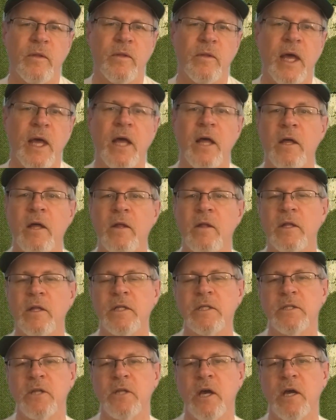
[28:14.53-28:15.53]
Now
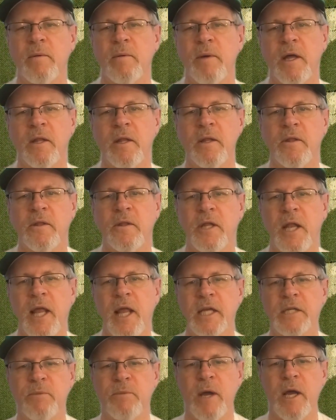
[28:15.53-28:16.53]
let's talk about the
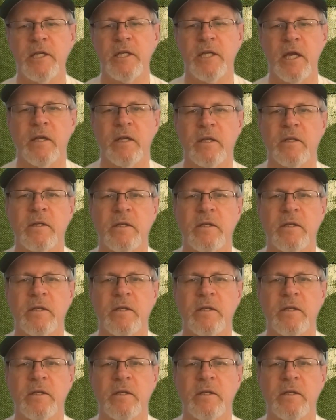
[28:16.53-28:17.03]
next project.